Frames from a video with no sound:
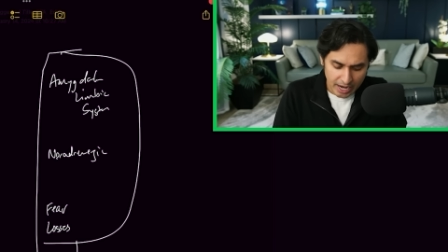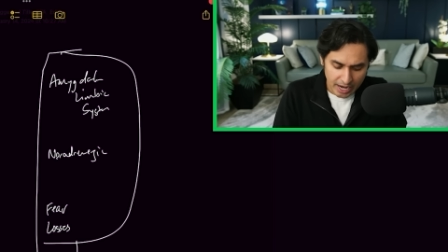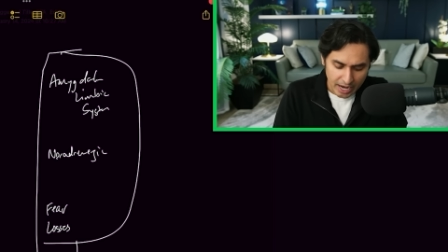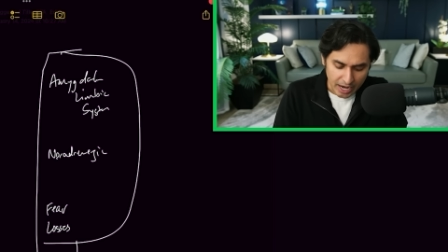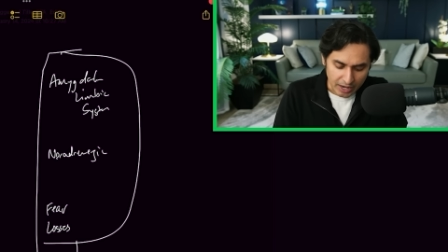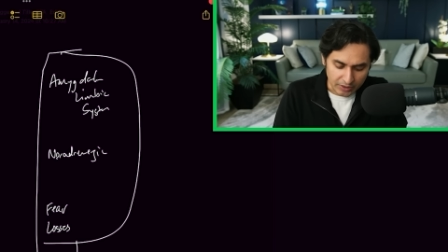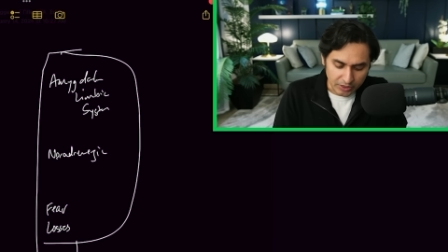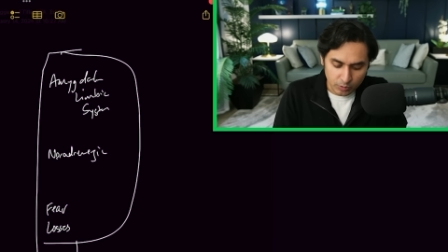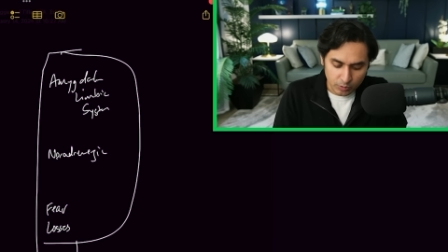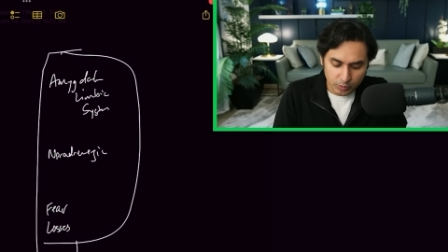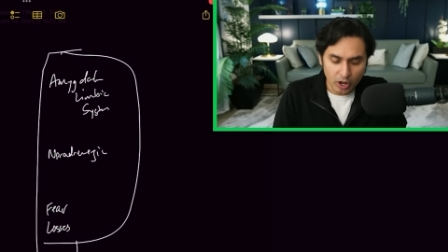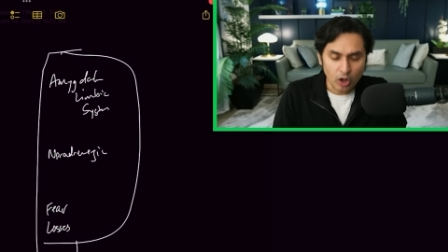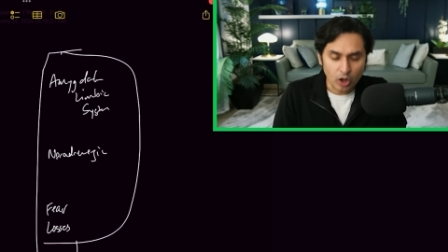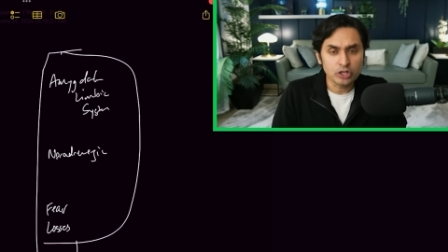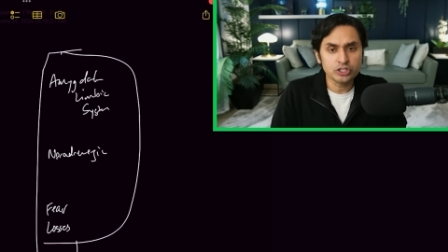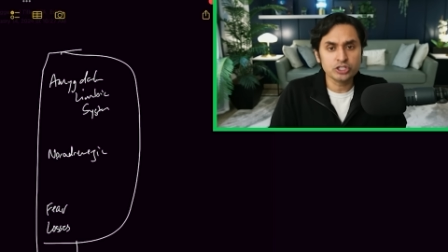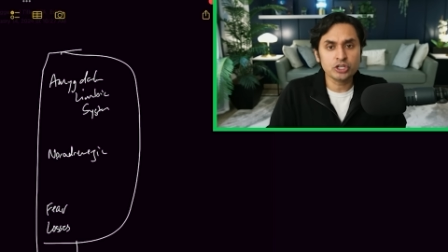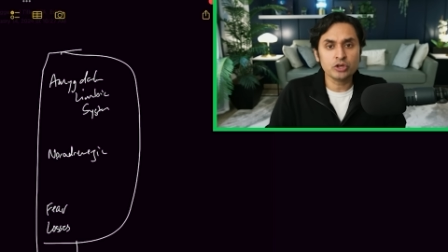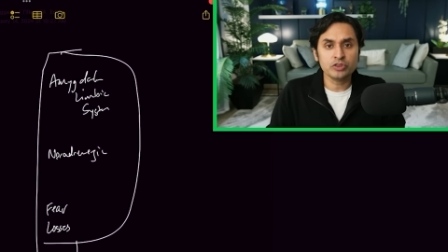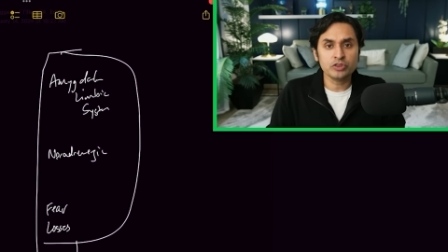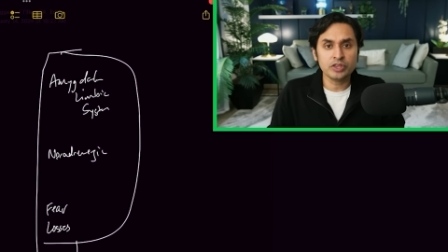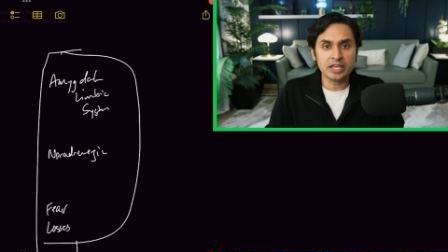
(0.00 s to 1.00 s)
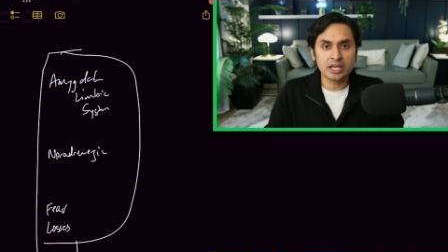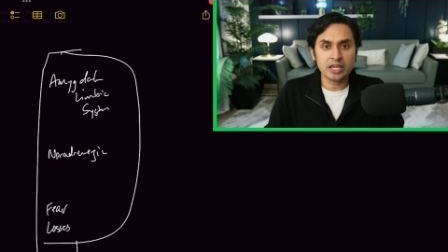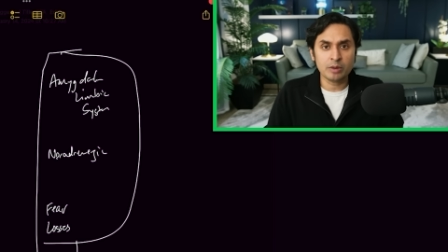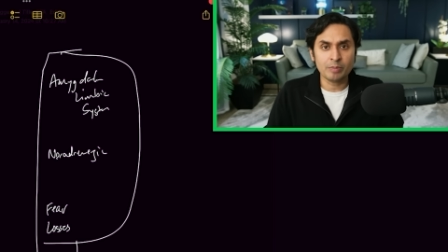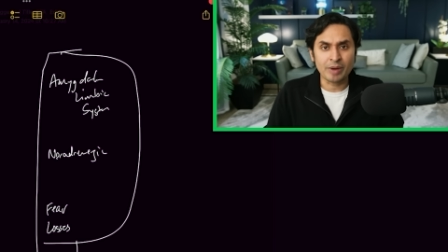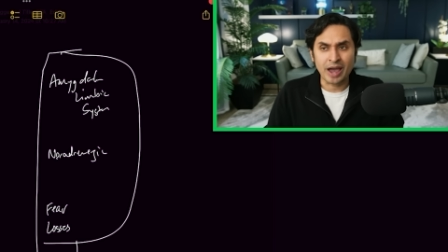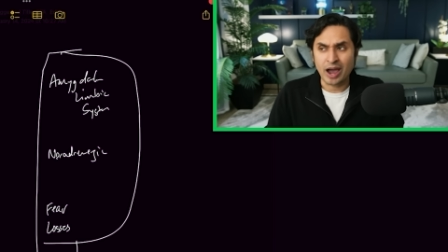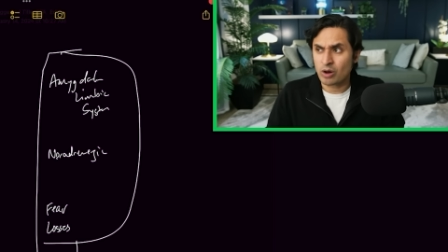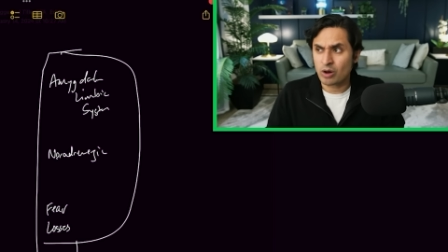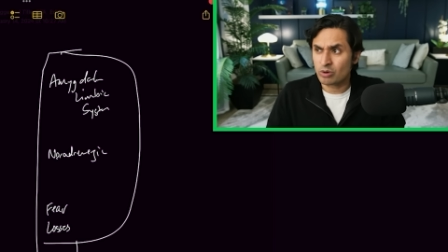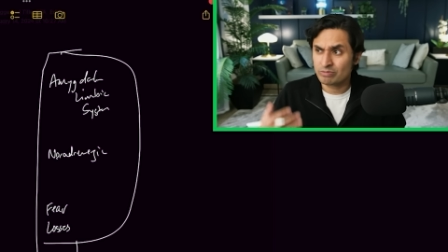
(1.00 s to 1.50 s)
And then we also think
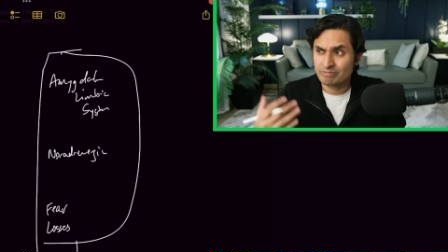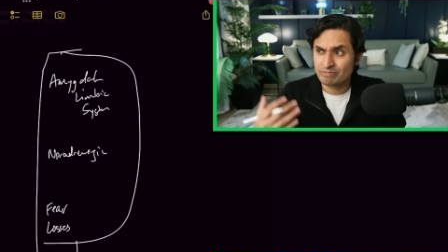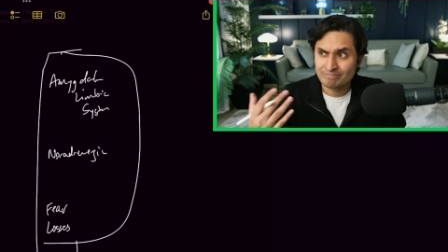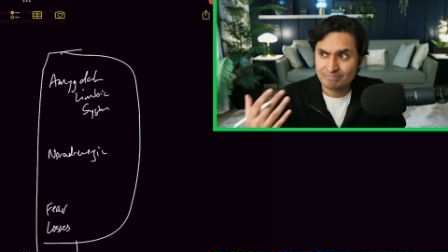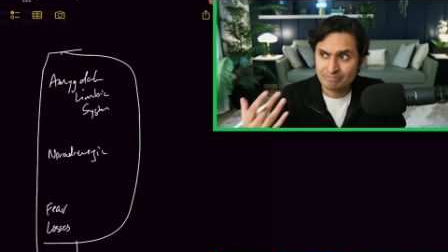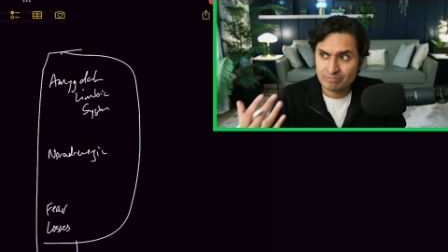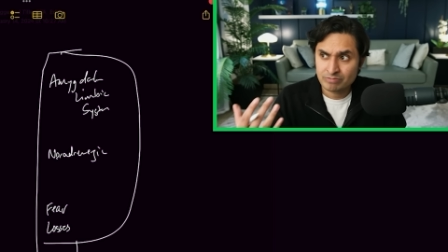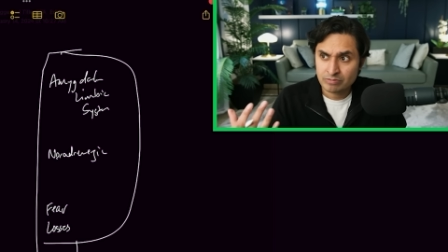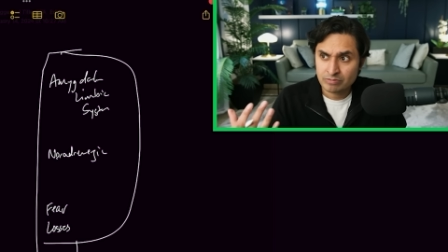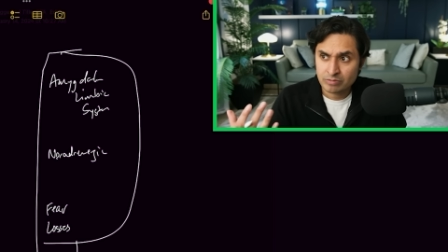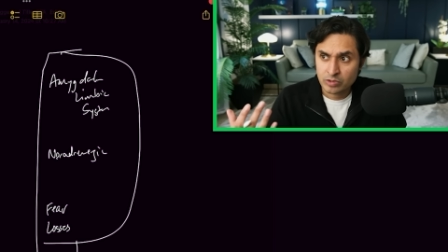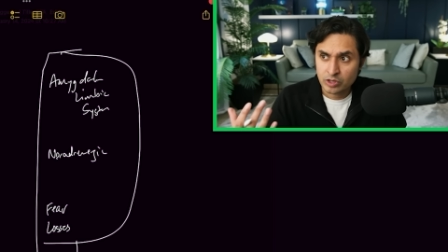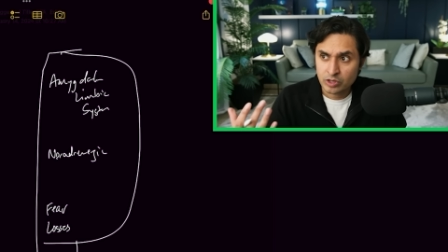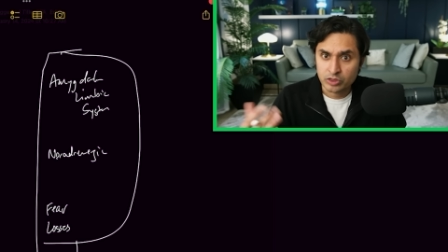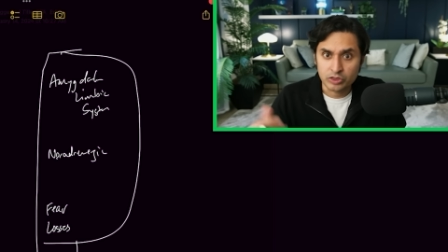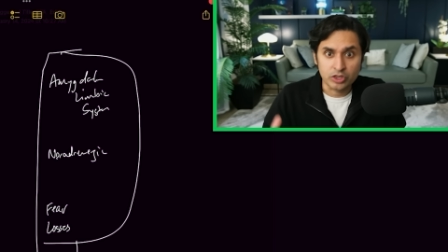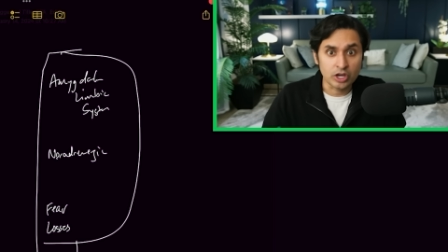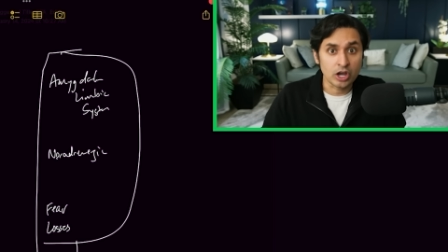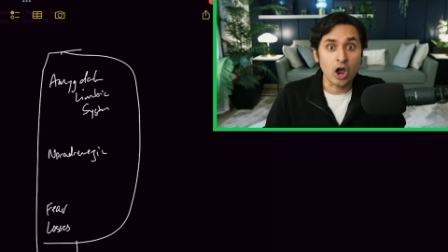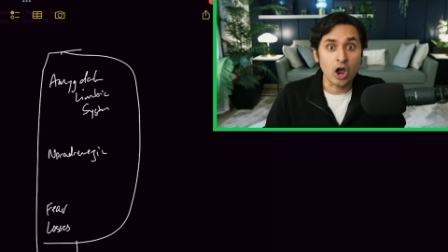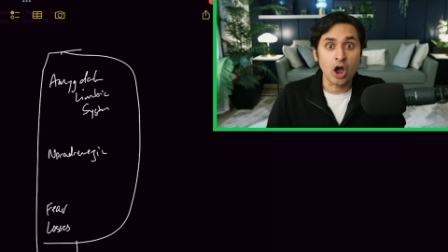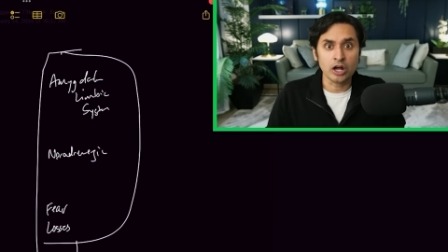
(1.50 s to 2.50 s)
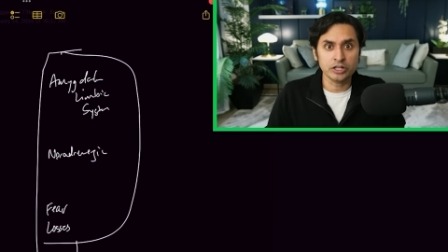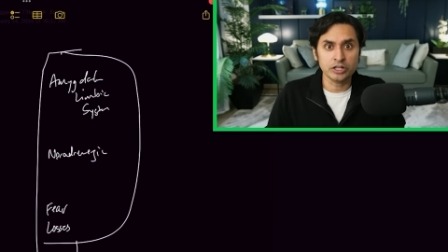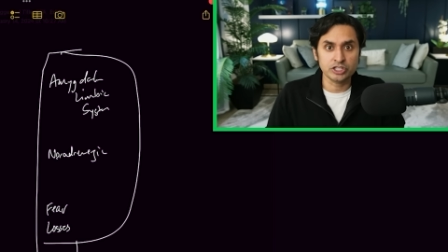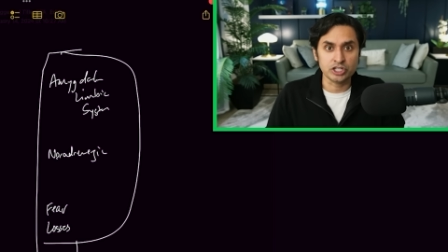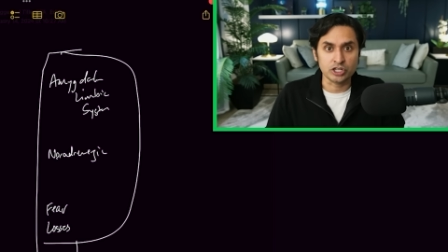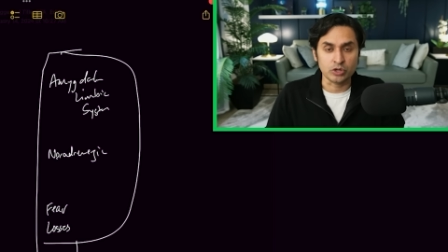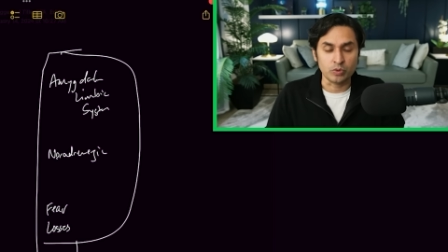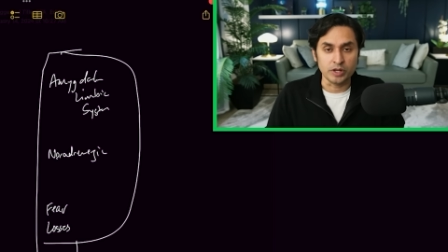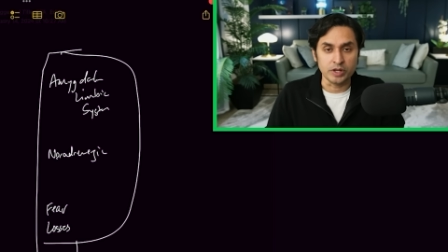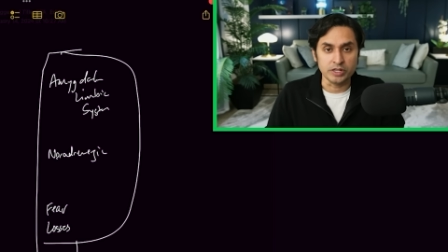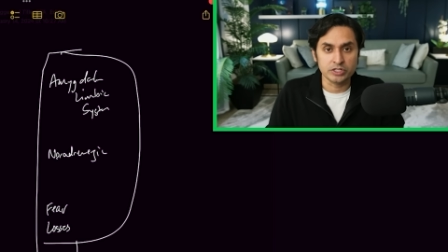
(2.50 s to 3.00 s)
about the
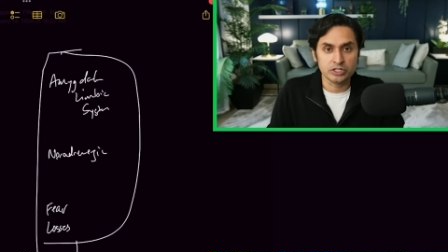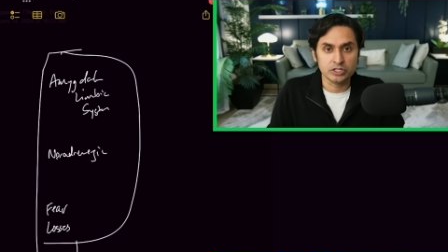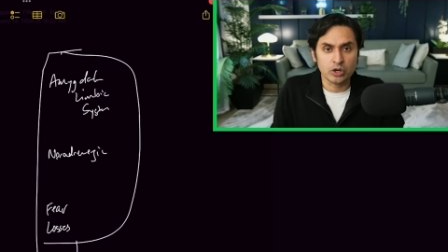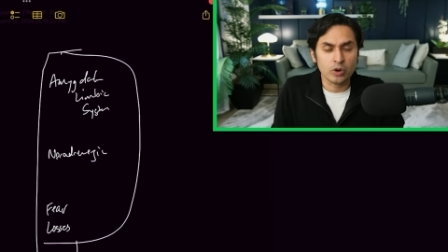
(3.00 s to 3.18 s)
consequence.